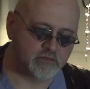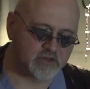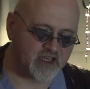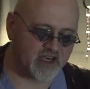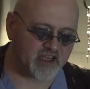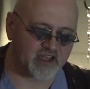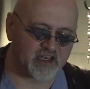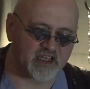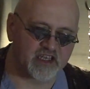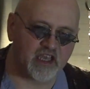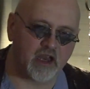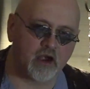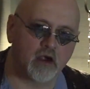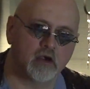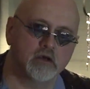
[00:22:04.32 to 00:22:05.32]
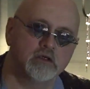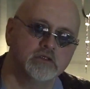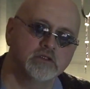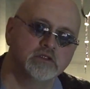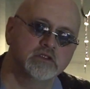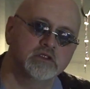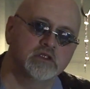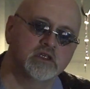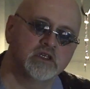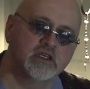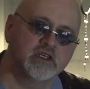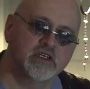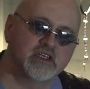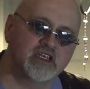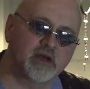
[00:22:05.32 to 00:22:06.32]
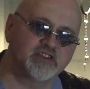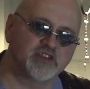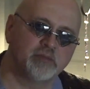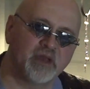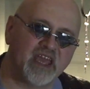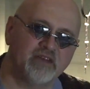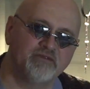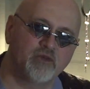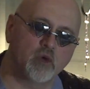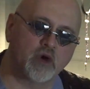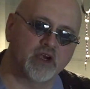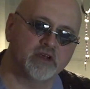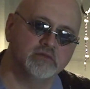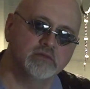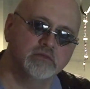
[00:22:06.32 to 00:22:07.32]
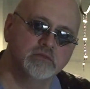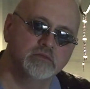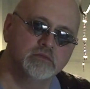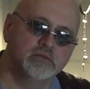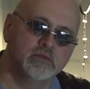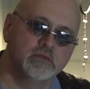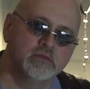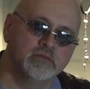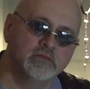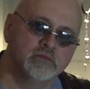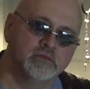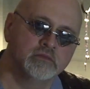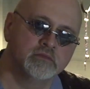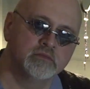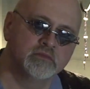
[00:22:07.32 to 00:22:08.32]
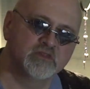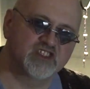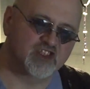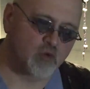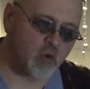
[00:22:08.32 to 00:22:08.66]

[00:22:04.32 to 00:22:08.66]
they're not going to care how much you paid for it. It's the